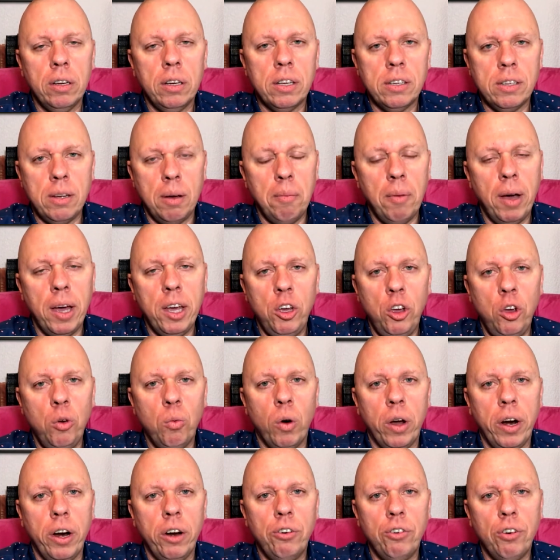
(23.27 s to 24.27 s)
Does that make you
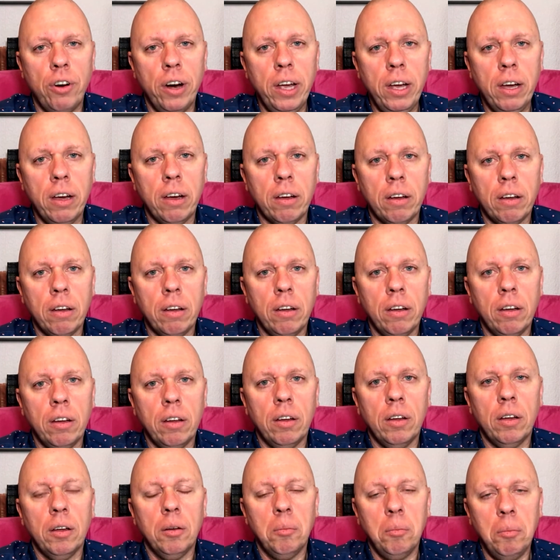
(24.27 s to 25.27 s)
want to drink?
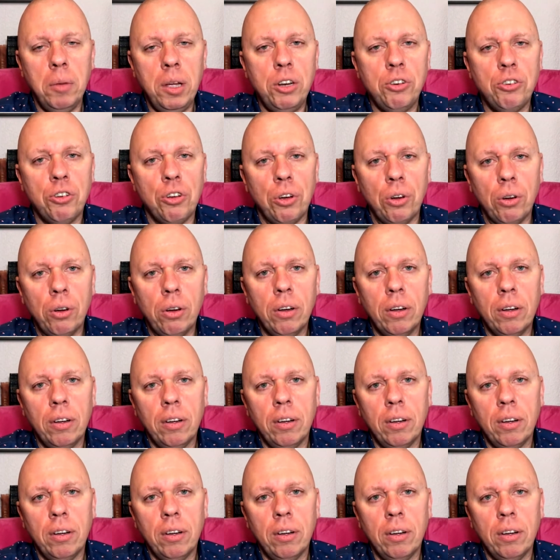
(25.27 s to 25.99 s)
Me too.